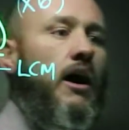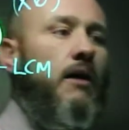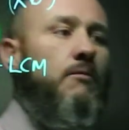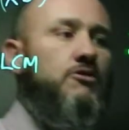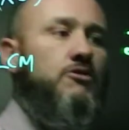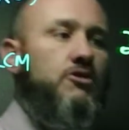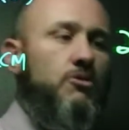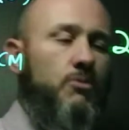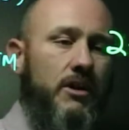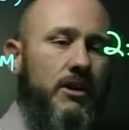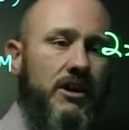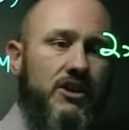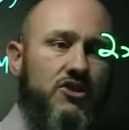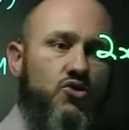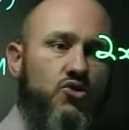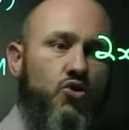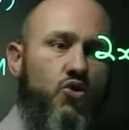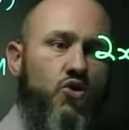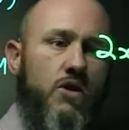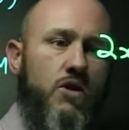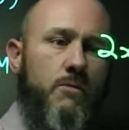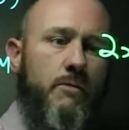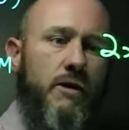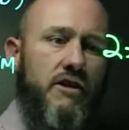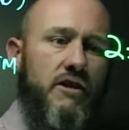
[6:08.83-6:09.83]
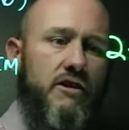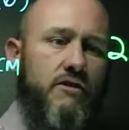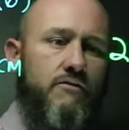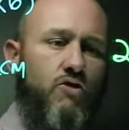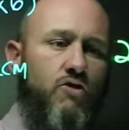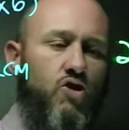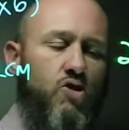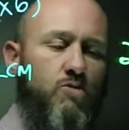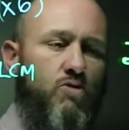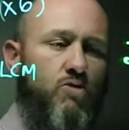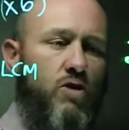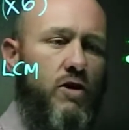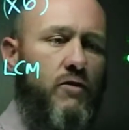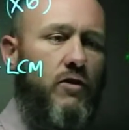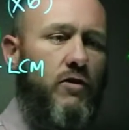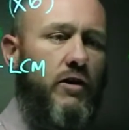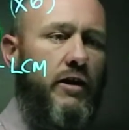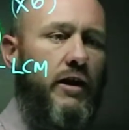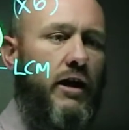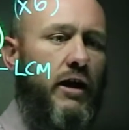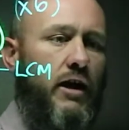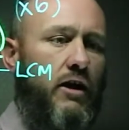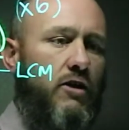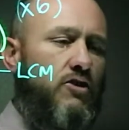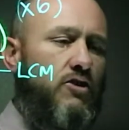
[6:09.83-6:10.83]
So we're going to talk about this very briefly
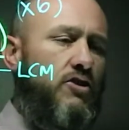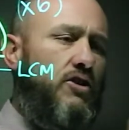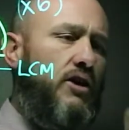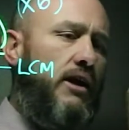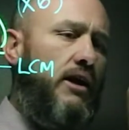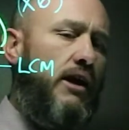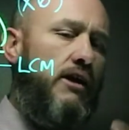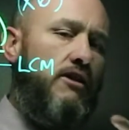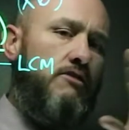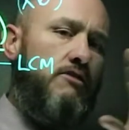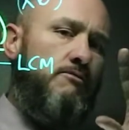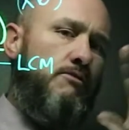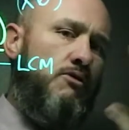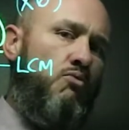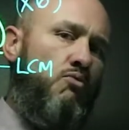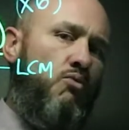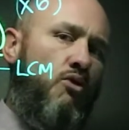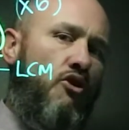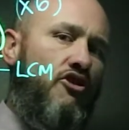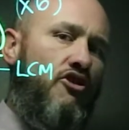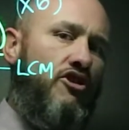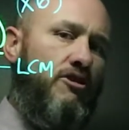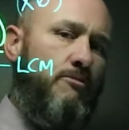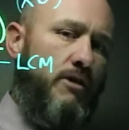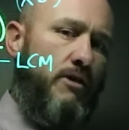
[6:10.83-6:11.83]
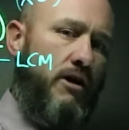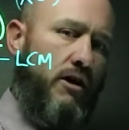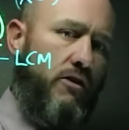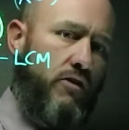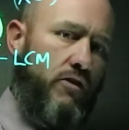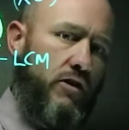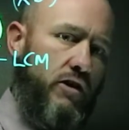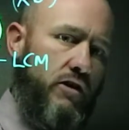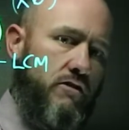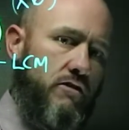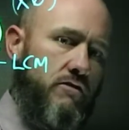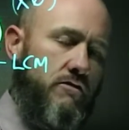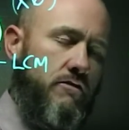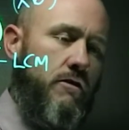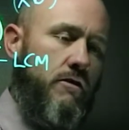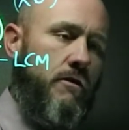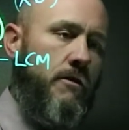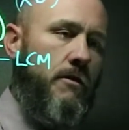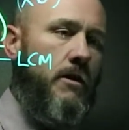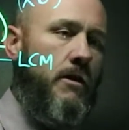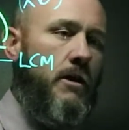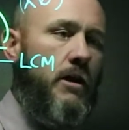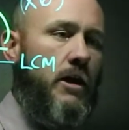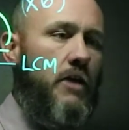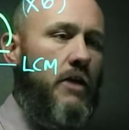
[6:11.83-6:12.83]
and how you don't have to be worried about these.
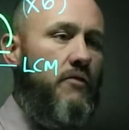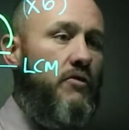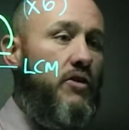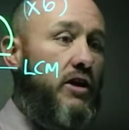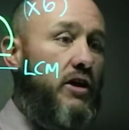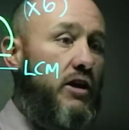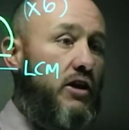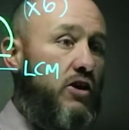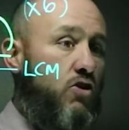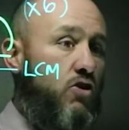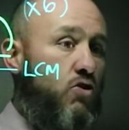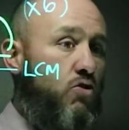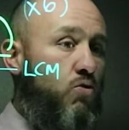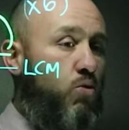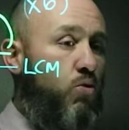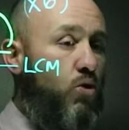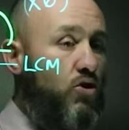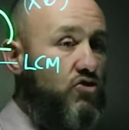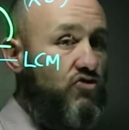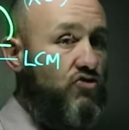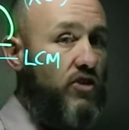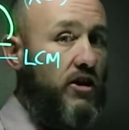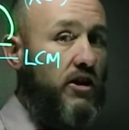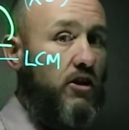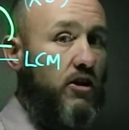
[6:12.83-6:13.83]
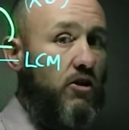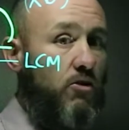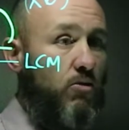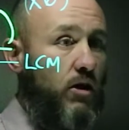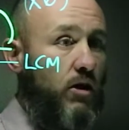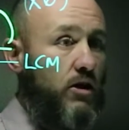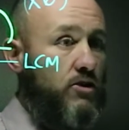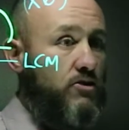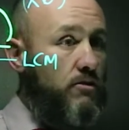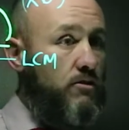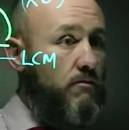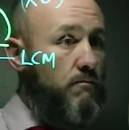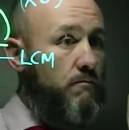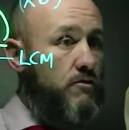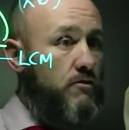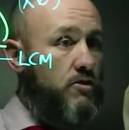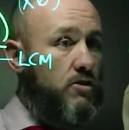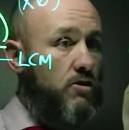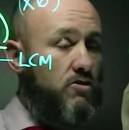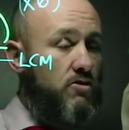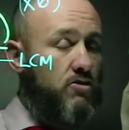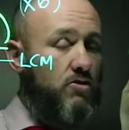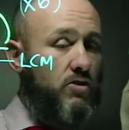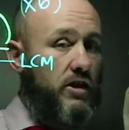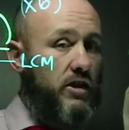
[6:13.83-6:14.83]
If you get a quadratic equation,
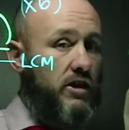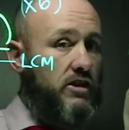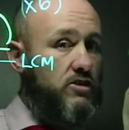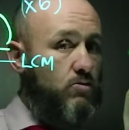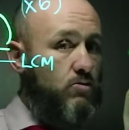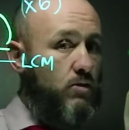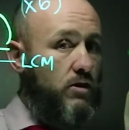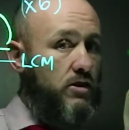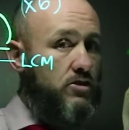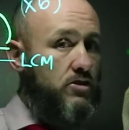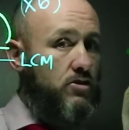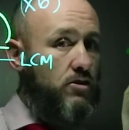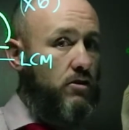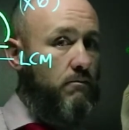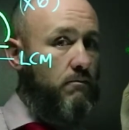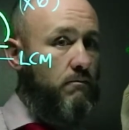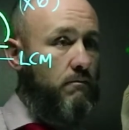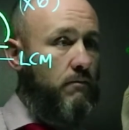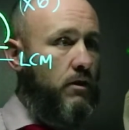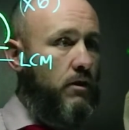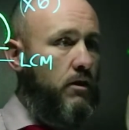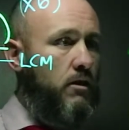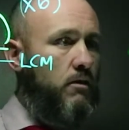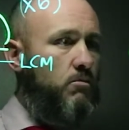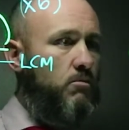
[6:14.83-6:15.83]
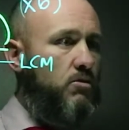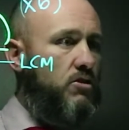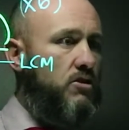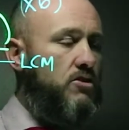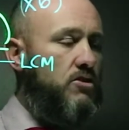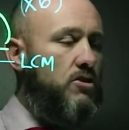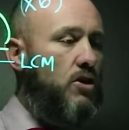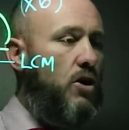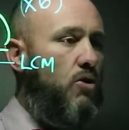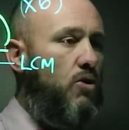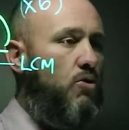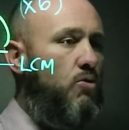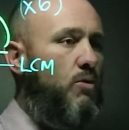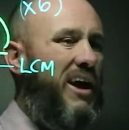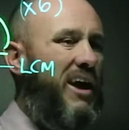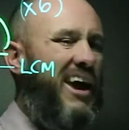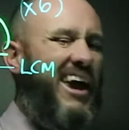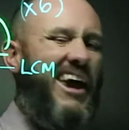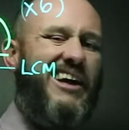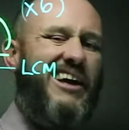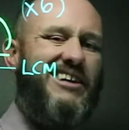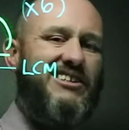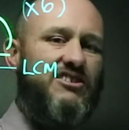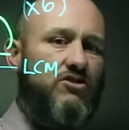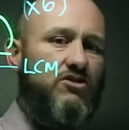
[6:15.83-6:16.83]
so it's got an x squared term, but there's no
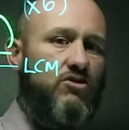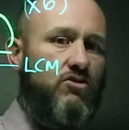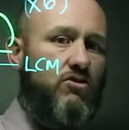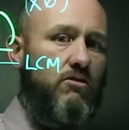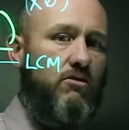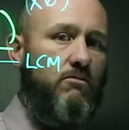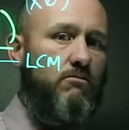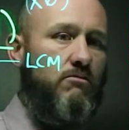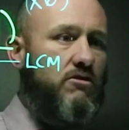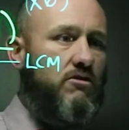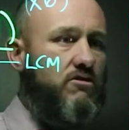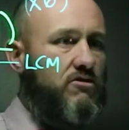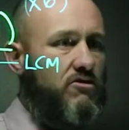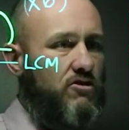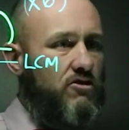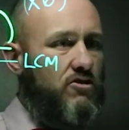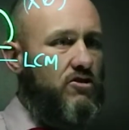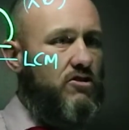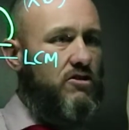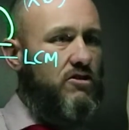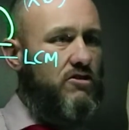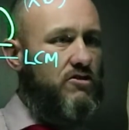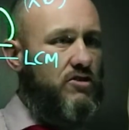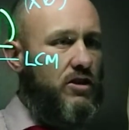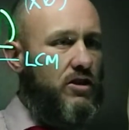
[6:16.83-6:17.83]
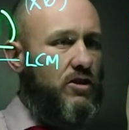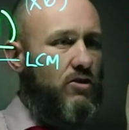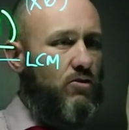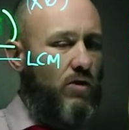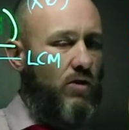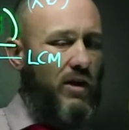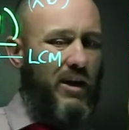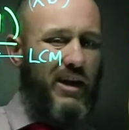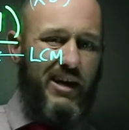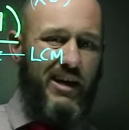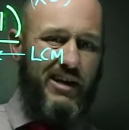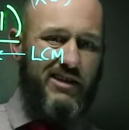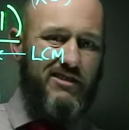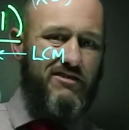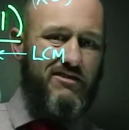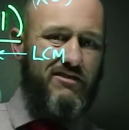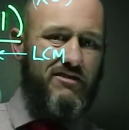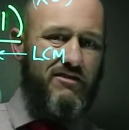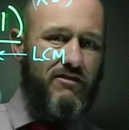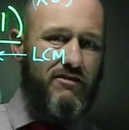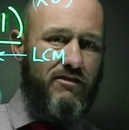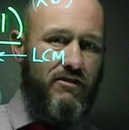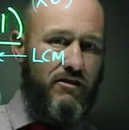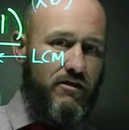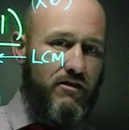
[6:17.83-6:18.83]
x term, there's just a single
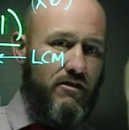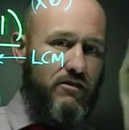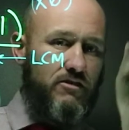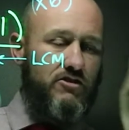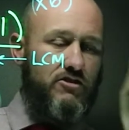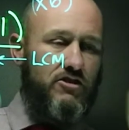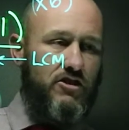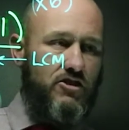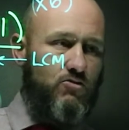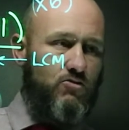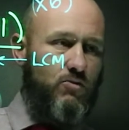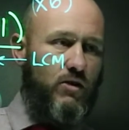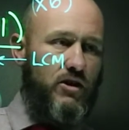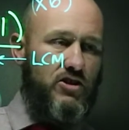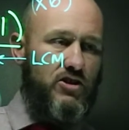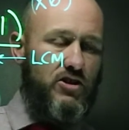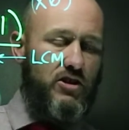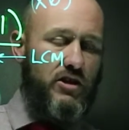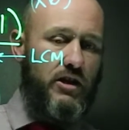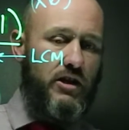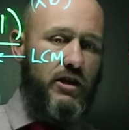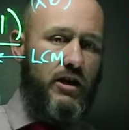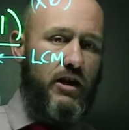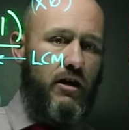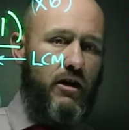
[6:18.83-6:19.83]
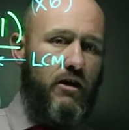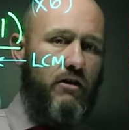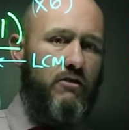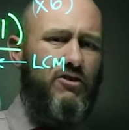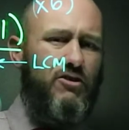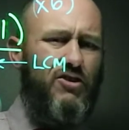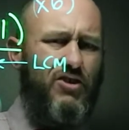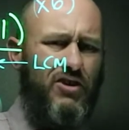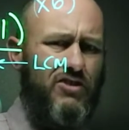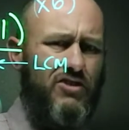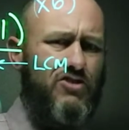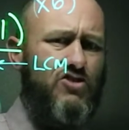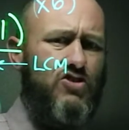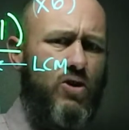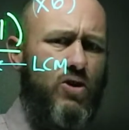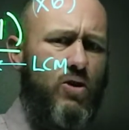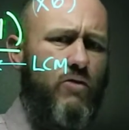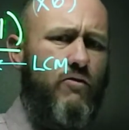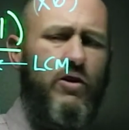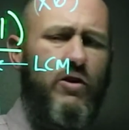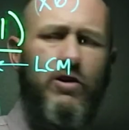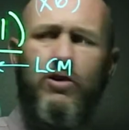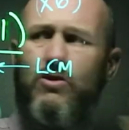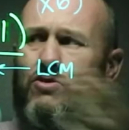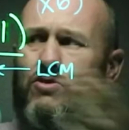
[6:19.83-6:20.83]
x situation here, you can
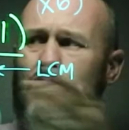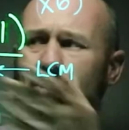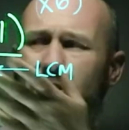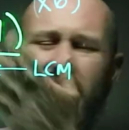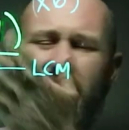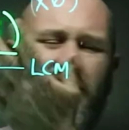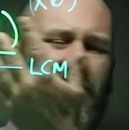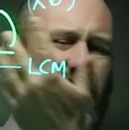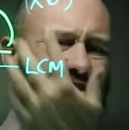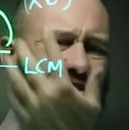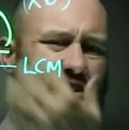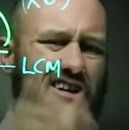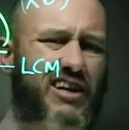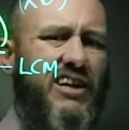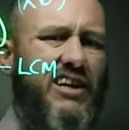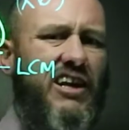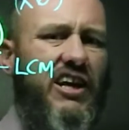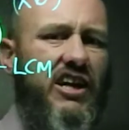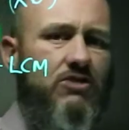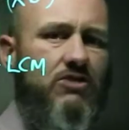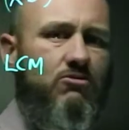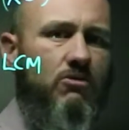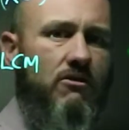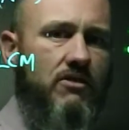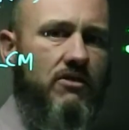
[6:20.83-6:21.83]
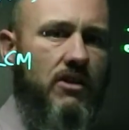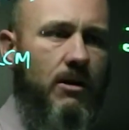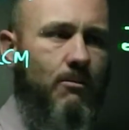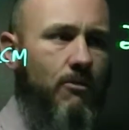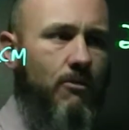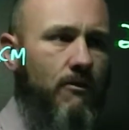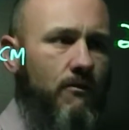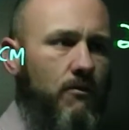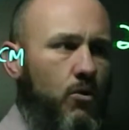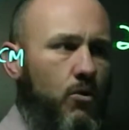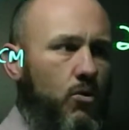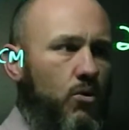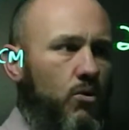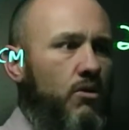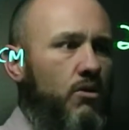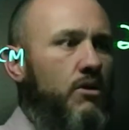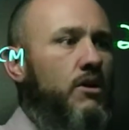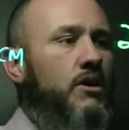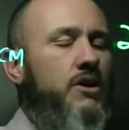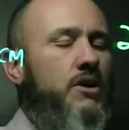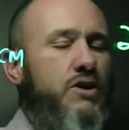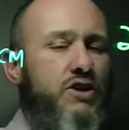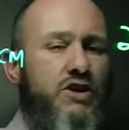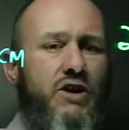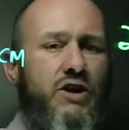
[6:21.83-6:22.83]
solve it using the techniques we've done before.
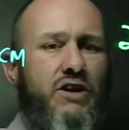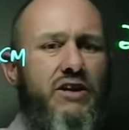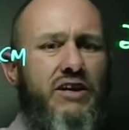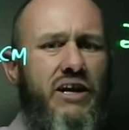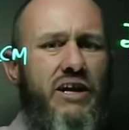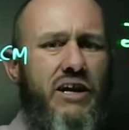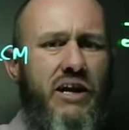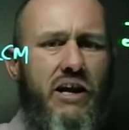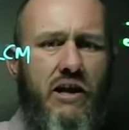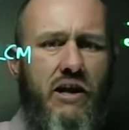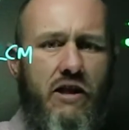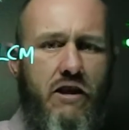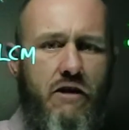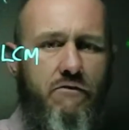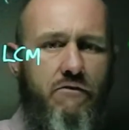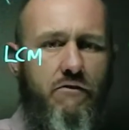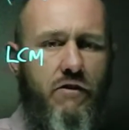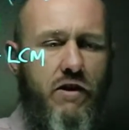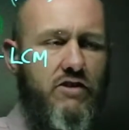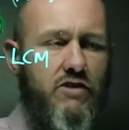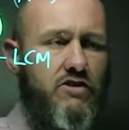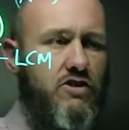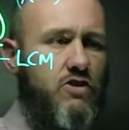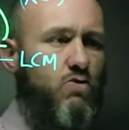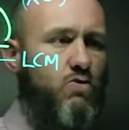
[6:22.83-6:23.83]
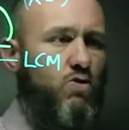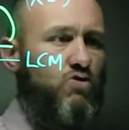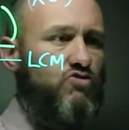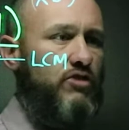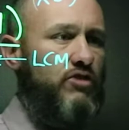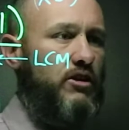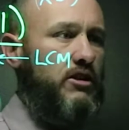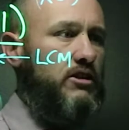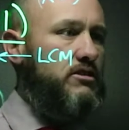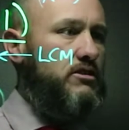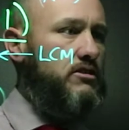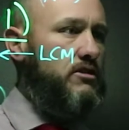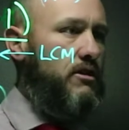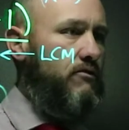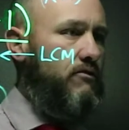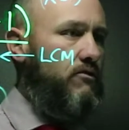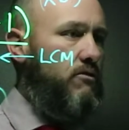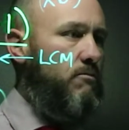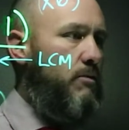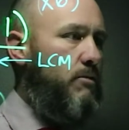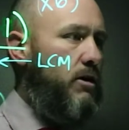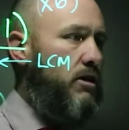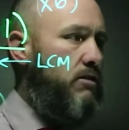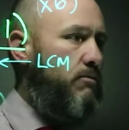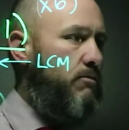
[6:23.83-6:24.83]
You don't need any of that fancy quadratic stuff
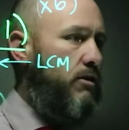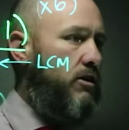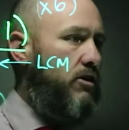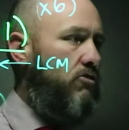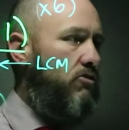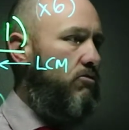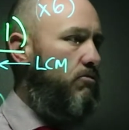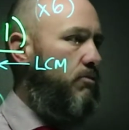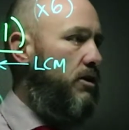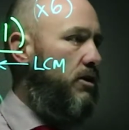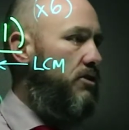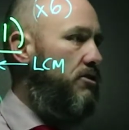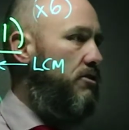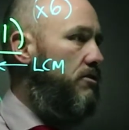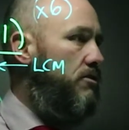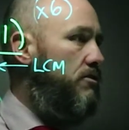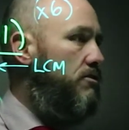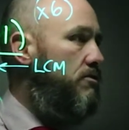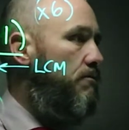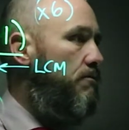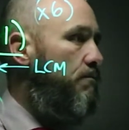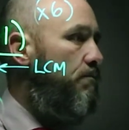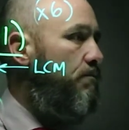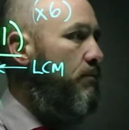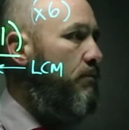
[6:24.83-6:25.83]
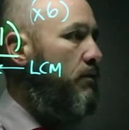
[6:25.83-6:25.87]
from mathematical methods.